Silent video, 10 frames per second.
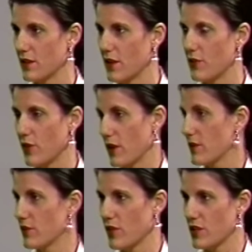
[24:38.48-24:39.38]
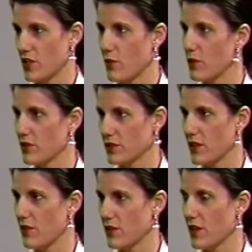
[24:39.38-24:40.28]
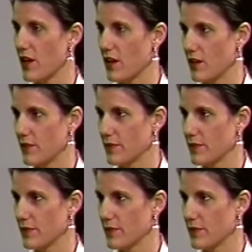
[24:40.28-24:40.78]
adrenaline rush almost every day.